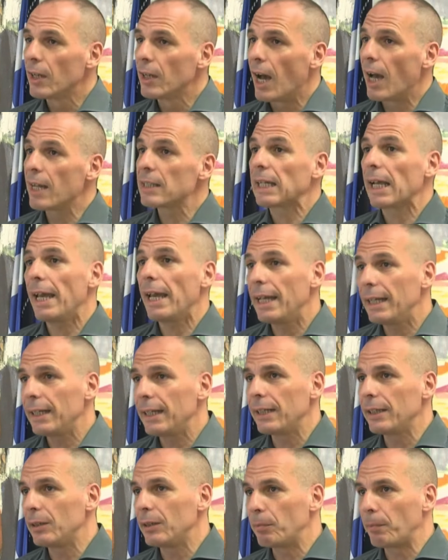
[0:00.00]
Ask
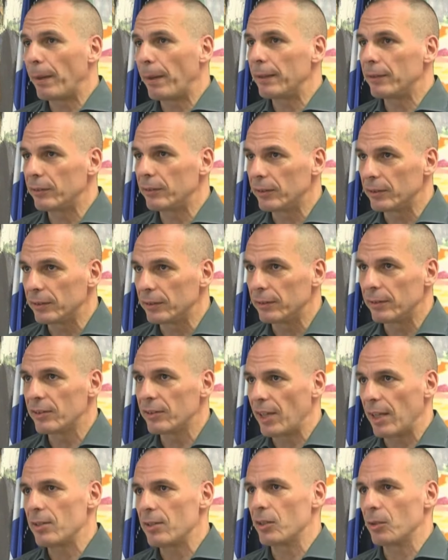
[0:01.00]
any independent,
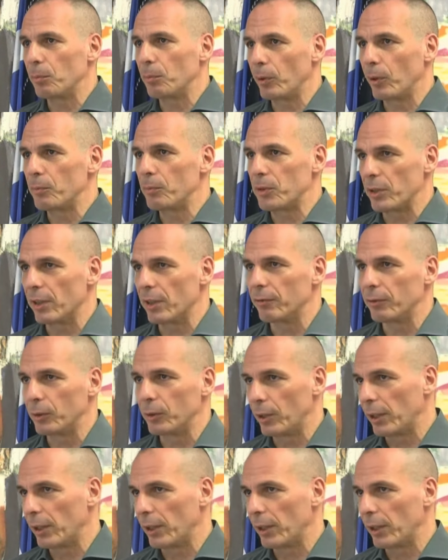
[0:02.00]
sensible observer or